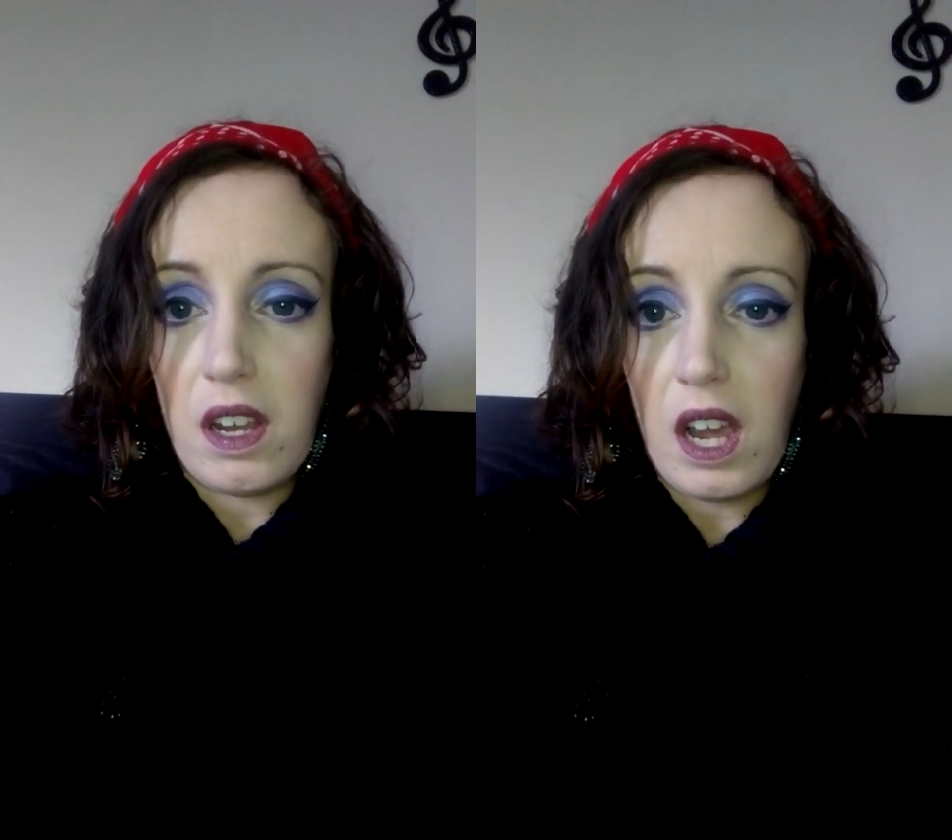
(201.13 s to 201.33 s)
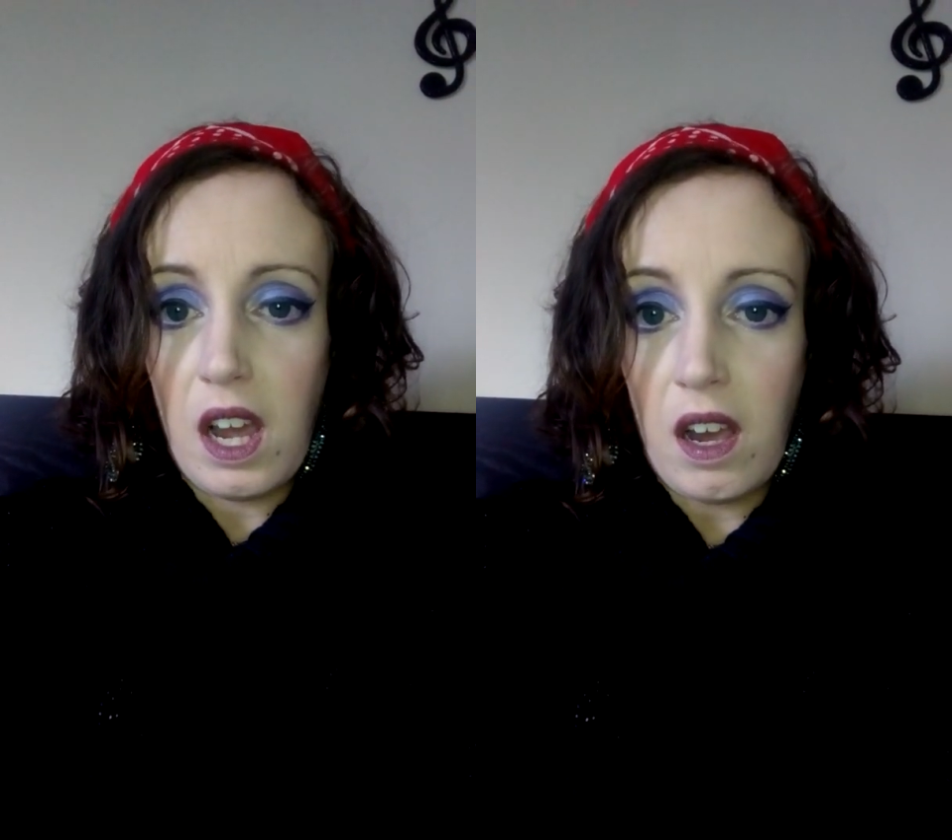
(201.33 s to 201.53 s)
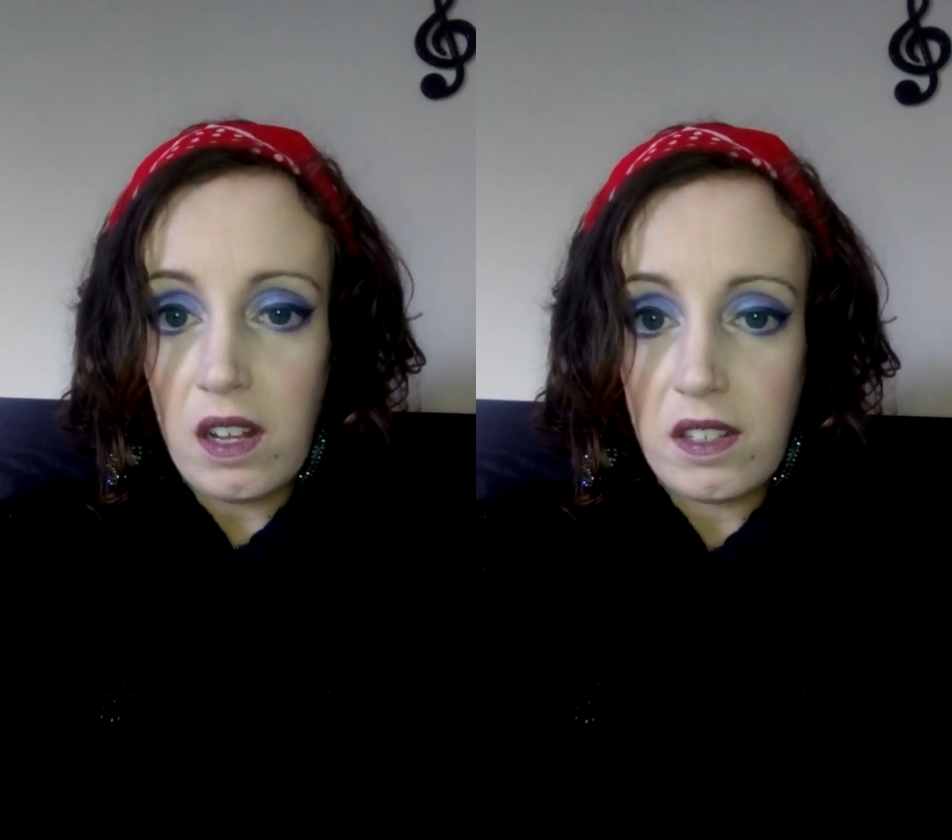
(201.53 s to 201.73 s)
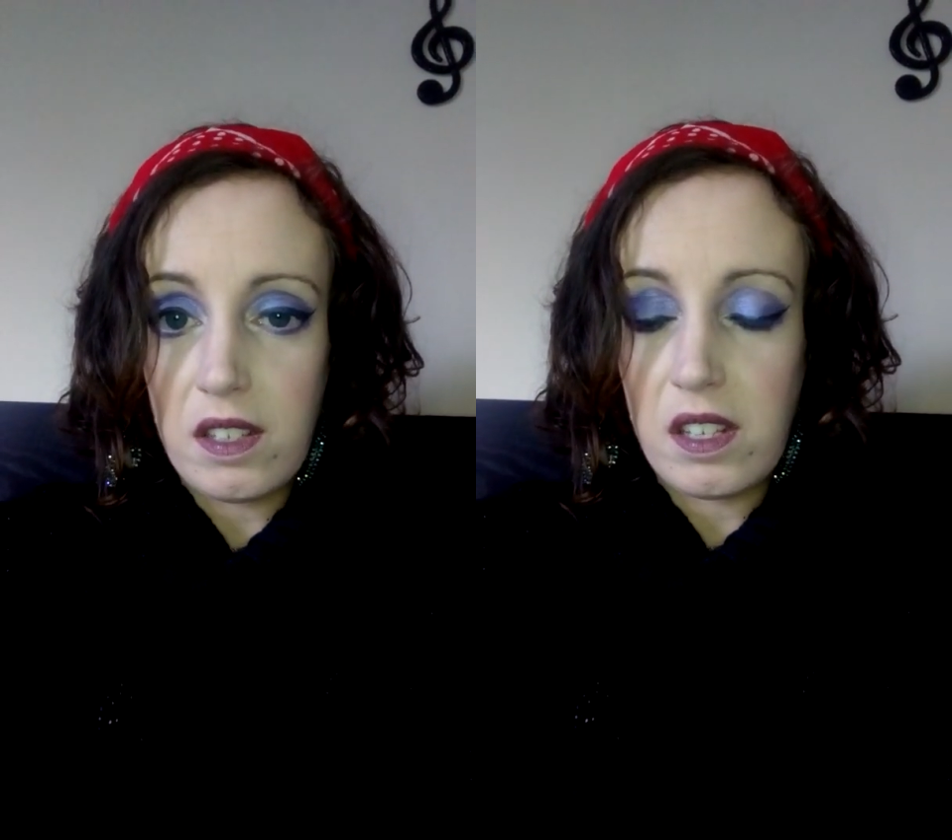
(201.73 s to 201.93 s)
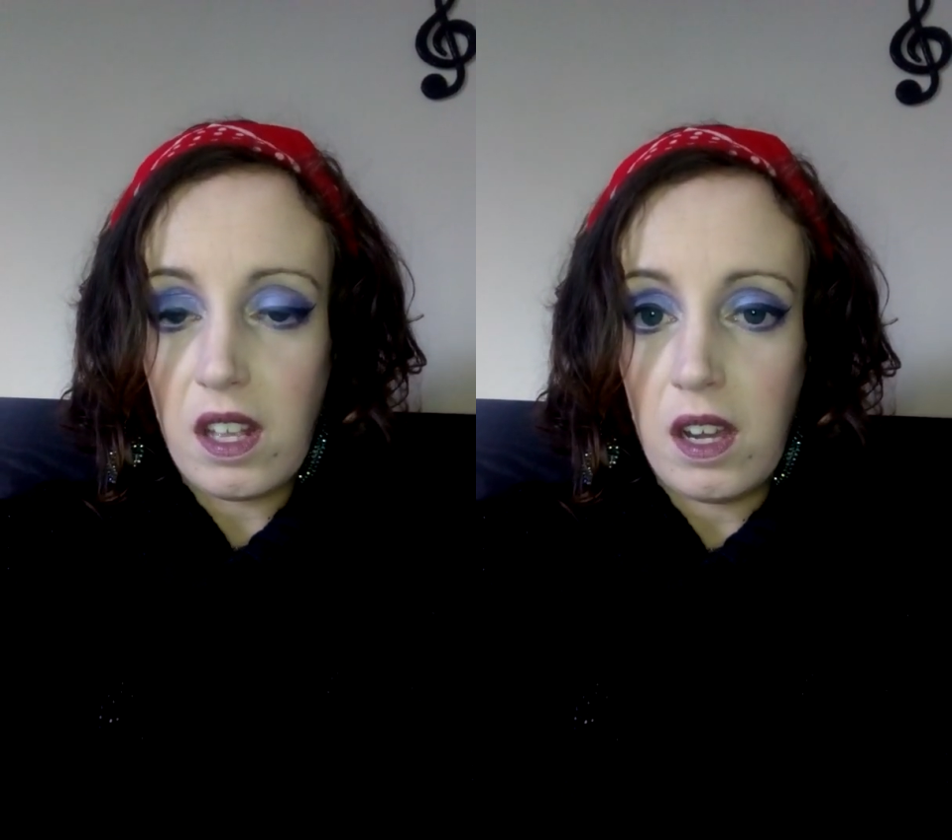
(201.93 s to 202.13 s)

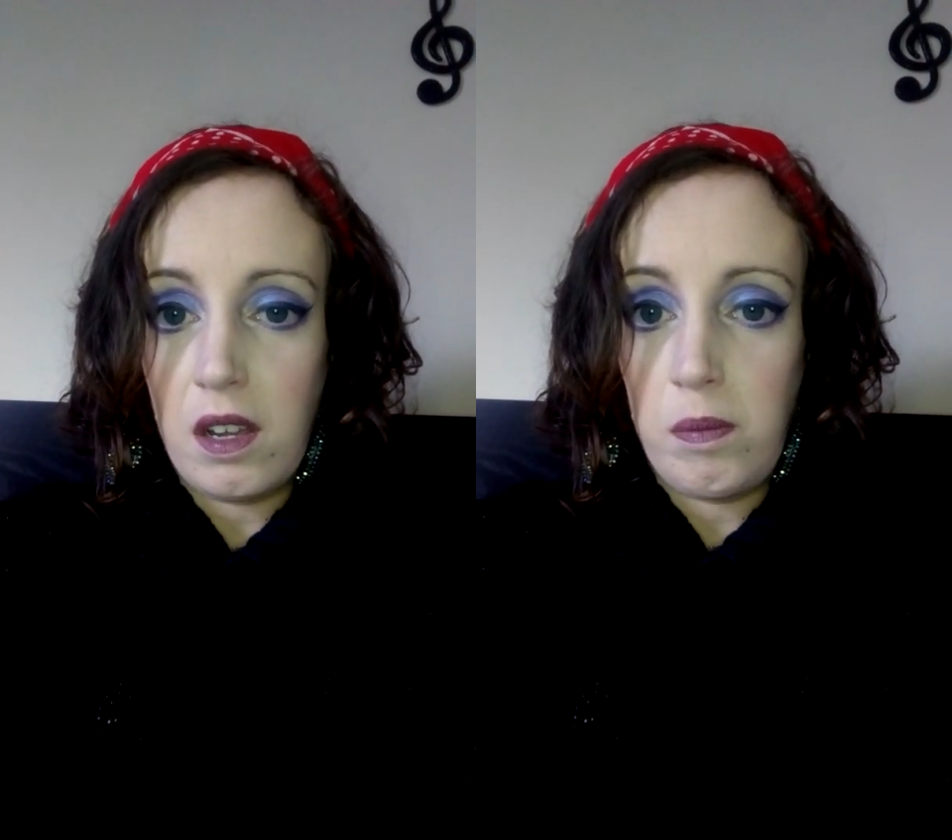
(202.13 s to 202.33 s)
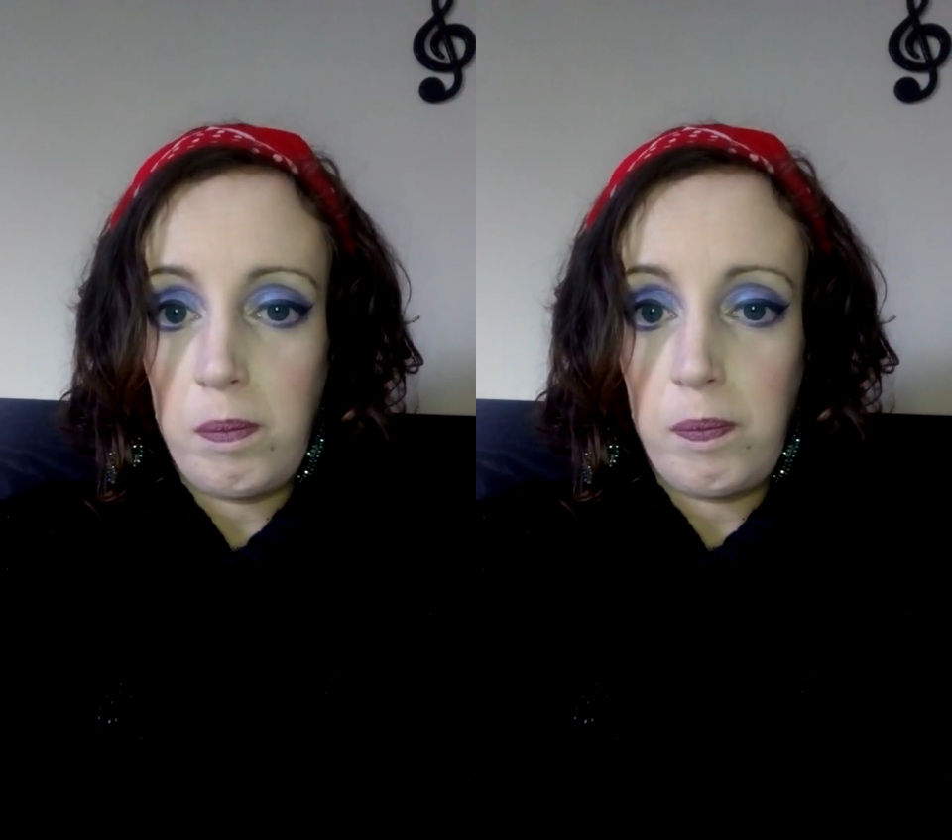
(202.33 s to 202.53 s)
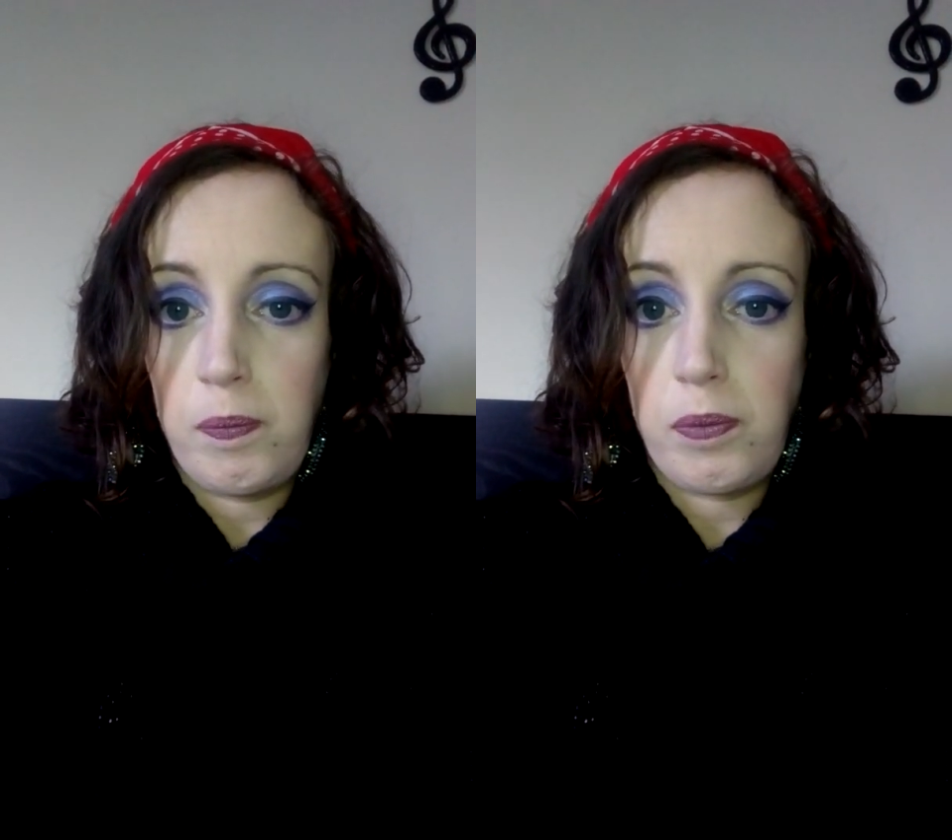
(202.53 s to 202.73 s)
has a